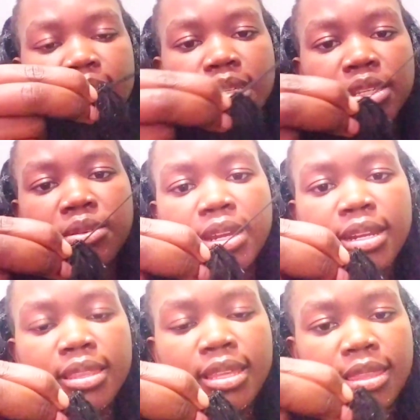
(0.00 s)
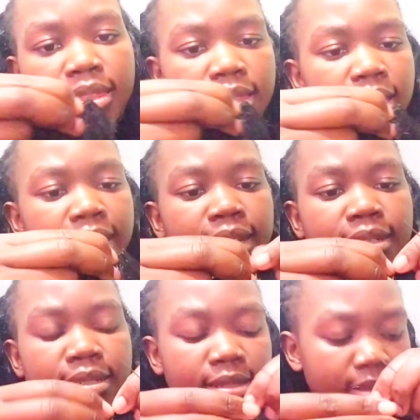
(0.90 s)
securing the
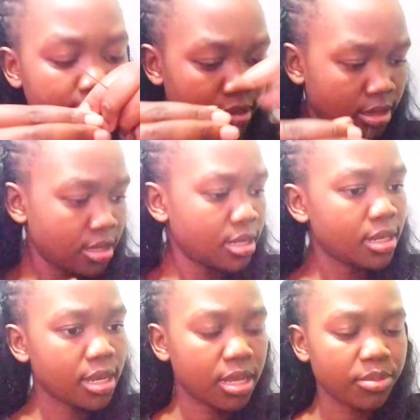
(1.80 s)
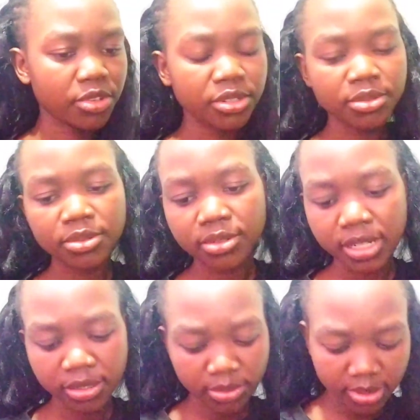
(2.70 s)
thread, I'm going to
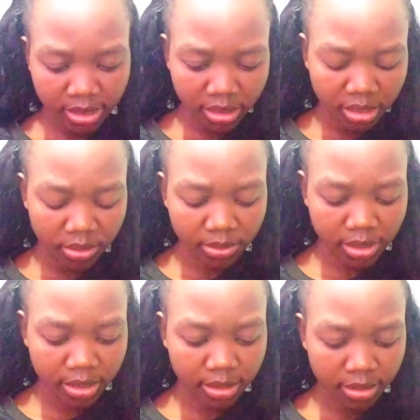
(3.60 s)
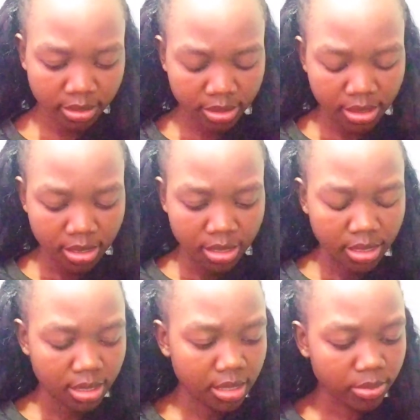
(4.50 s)
try to secure
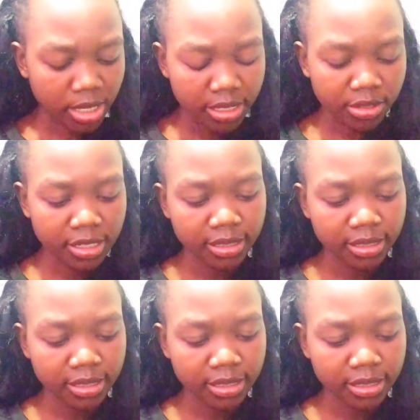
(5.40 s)
the bundle